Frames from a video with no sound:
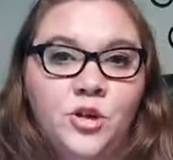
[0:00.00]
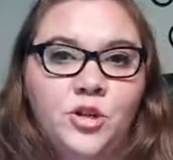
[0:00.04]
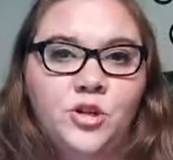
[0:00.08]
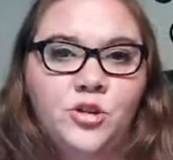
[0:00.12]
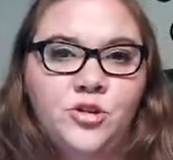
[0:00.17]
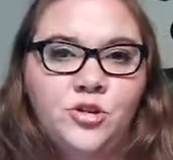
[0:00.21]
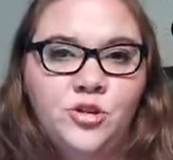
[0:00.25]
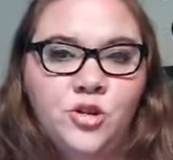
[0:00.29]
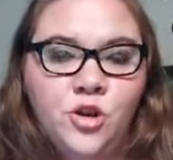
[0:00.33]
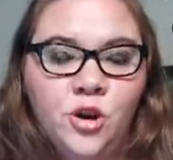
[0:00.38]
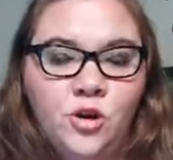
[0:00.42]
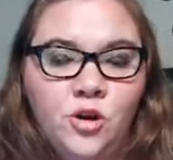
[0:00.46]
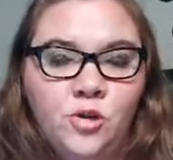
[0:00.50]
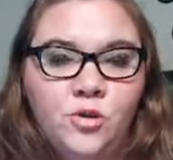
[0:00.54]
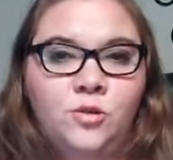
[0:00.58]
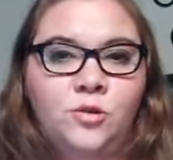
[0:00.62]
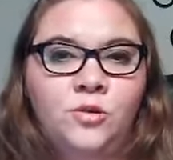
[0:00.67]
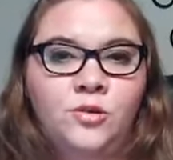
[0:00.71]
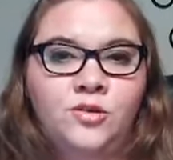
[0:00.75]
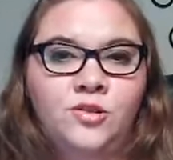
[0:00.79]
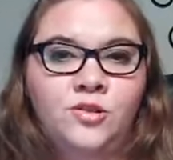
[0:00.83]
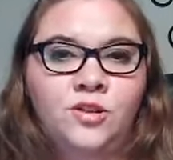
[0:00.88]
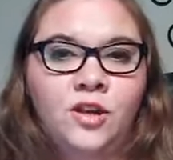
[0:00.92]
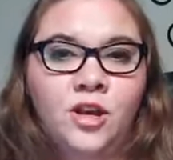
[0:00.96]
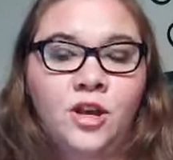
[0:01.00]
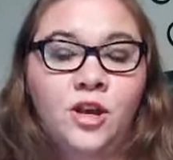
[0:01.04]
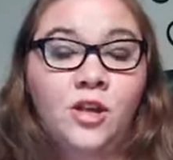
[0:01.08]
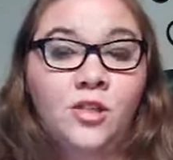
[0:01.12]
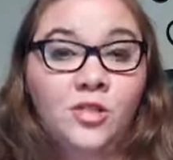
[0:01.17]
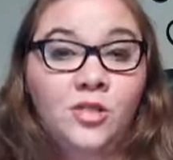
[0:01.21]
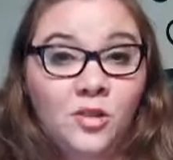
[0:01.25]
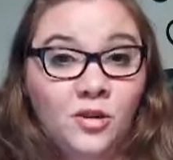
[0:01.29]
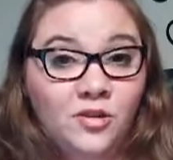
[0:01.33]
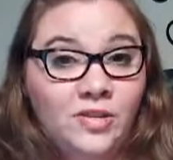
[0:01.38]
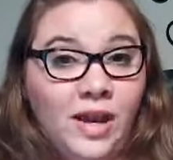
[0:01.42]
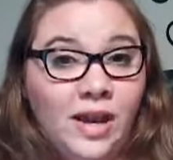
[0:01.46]
knows
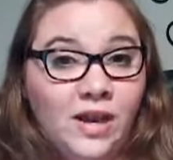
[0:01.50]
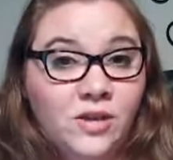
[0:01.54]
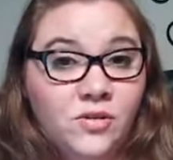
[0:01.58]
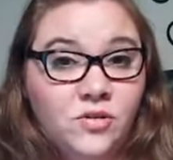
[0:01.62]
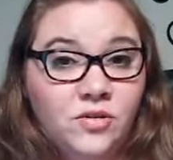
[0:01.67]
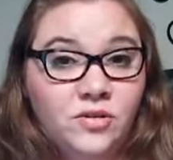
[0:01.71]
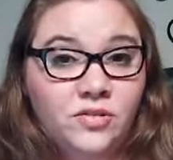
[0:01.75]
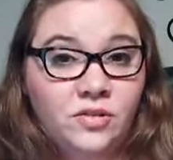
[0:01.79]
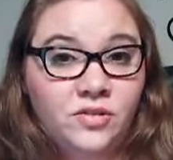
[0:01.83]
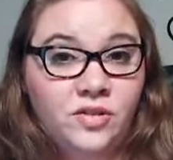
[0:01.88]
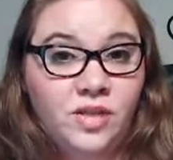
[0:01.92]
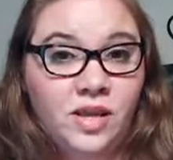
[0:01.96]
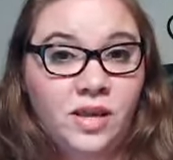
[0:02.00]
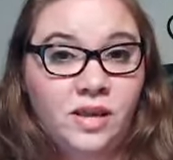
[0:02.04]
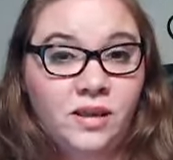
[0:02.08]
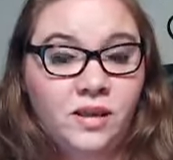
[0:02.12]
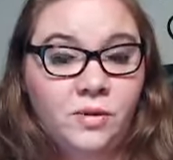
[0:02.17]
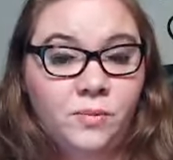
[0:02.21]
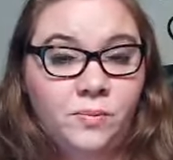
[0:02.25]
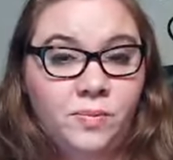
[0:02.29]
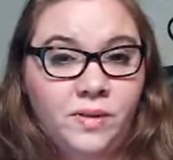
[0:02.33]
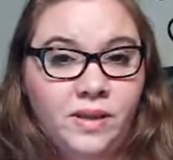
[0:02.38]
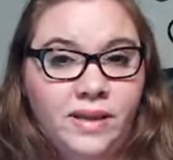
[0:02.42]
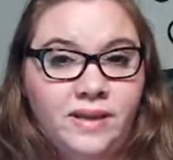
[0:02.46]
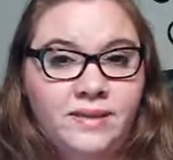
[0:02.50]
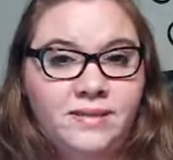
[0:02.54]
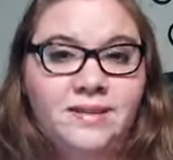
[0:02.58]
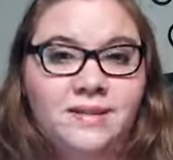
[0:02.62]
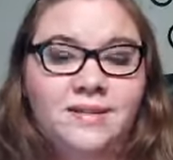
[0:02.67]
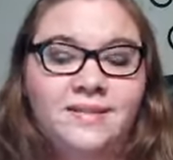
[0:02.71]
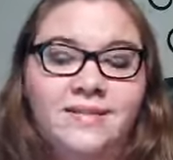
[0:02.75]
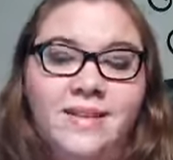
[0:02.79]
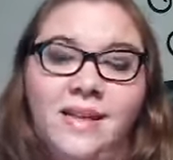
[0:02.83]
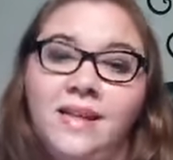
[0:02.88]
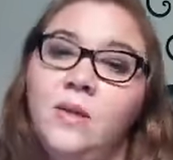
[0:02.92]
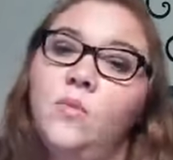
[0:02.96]
those actions are taking place, because
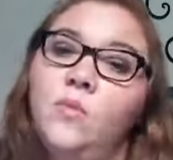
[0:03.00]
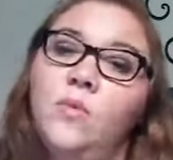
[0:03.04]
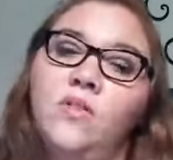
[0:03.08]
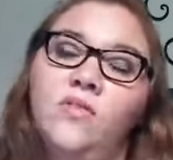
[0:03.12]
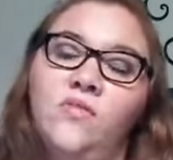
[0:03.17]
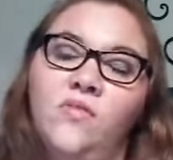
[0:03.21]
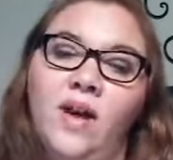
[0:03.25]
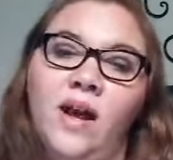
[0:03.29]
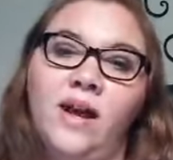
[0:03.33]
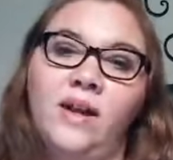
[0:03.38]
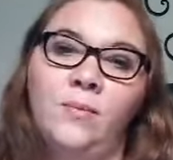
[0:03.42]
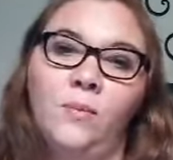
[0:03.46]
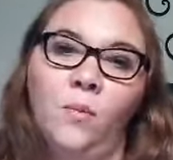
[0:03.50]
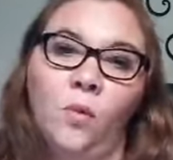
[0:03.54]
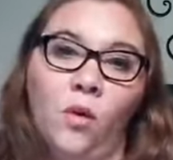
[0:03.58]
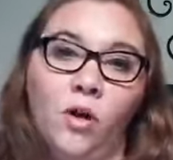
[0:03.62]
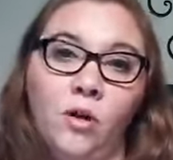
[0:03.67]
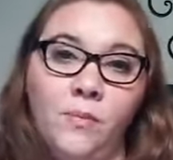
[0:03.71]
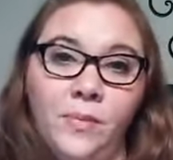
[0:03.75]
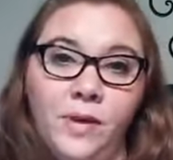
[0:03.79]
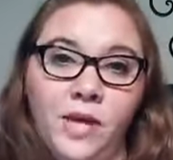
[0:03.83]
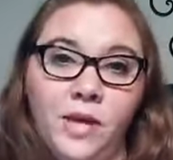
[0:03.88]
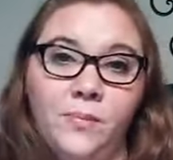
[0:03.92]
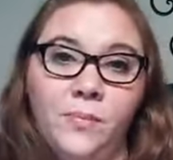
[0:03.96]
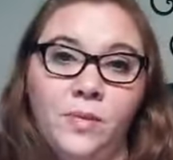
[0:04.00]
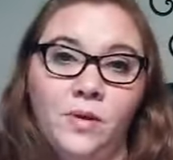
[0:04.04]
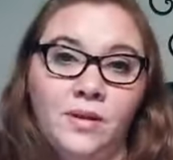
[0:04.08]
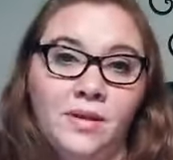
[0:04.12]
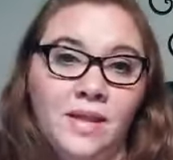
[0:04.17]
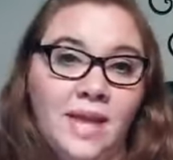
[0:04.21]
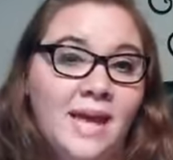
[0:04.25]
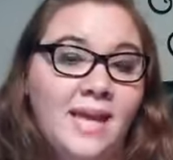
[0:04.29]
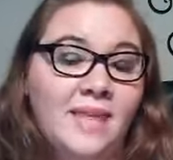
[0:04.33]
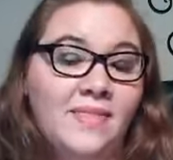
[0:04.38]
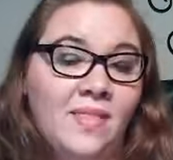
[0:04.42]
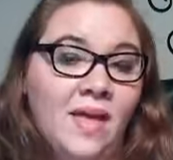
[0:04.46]
then it will find more people
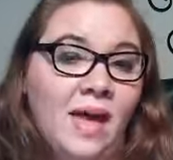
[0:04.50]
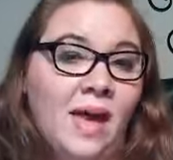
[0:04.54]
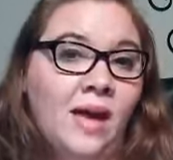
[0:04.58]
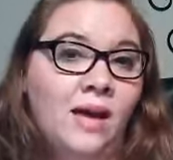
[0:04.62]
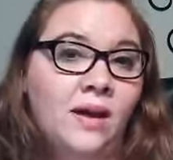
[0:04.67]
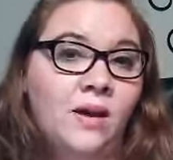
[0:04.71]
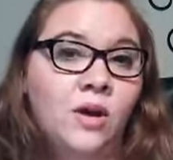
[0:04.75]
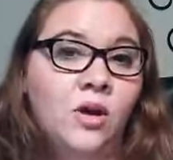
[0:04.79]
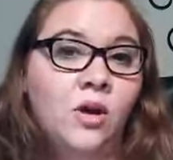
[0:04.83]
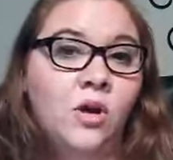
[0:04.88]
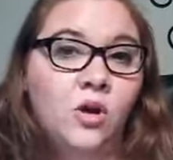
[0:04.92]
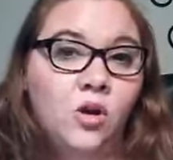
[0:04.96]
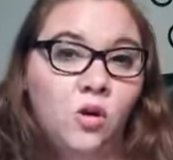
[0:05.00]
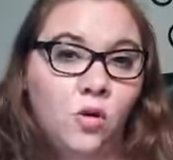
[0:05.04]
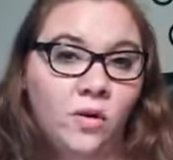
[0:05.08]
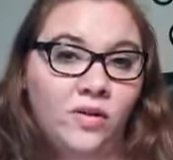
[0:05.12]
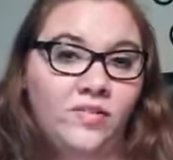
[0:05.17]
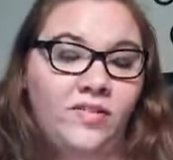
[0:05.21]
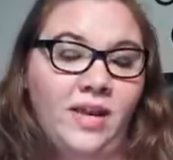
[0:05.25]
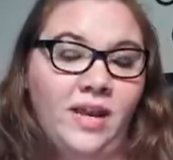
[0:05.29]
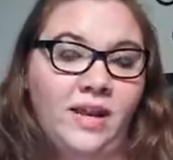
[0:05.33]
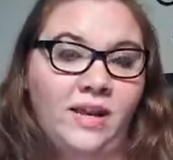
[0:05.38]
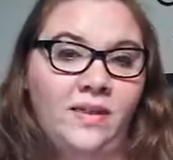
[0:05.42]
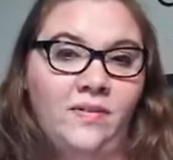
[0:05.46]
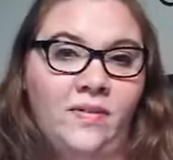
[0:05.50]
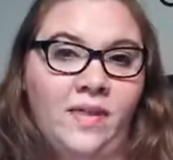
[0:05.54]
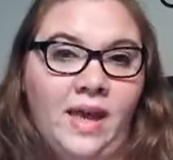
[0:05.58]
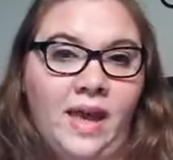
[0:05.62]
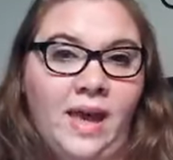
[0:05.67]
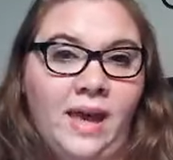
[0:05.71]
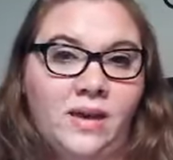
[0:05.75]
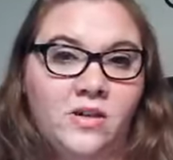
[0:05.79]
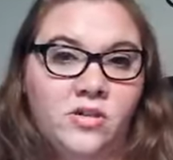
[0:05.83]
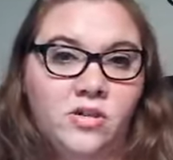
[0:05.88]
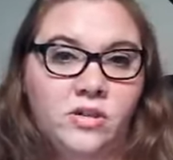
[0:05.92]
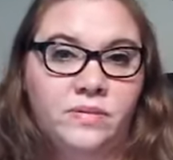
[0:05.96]
like that who are taking the
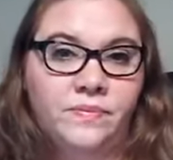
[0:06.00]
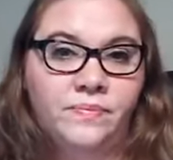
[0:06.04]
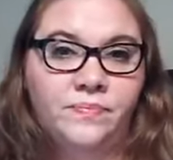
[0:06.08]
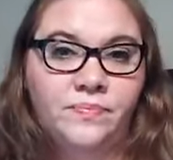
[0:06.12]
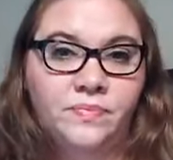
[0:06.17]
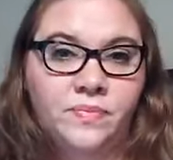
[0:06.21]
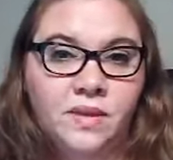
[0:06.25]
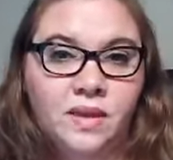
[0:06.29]
action.